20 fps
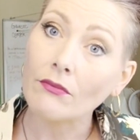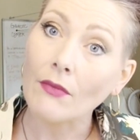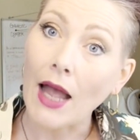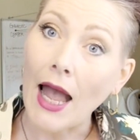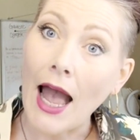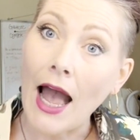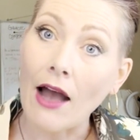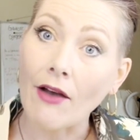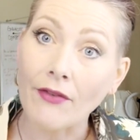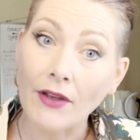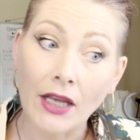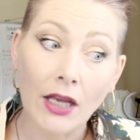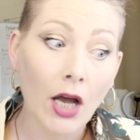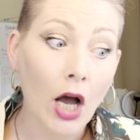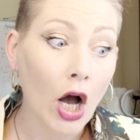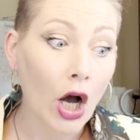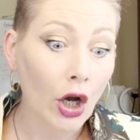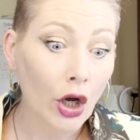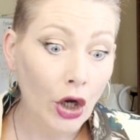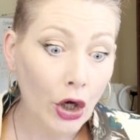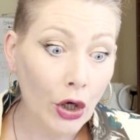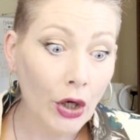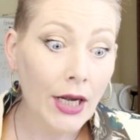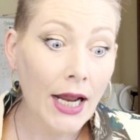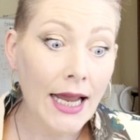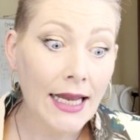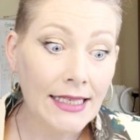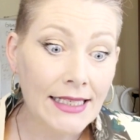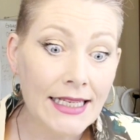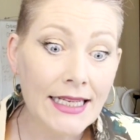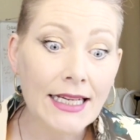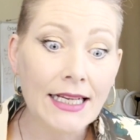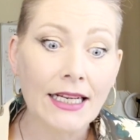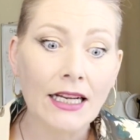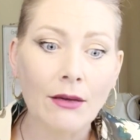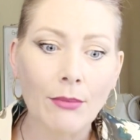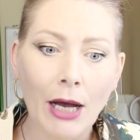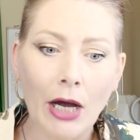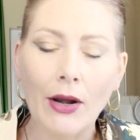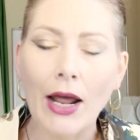having a good idea
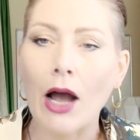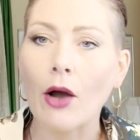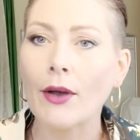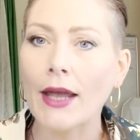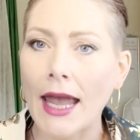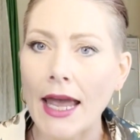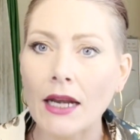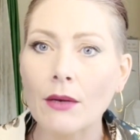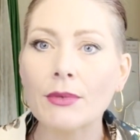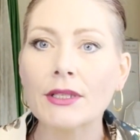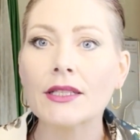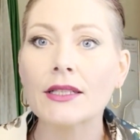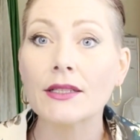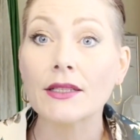about how cannabis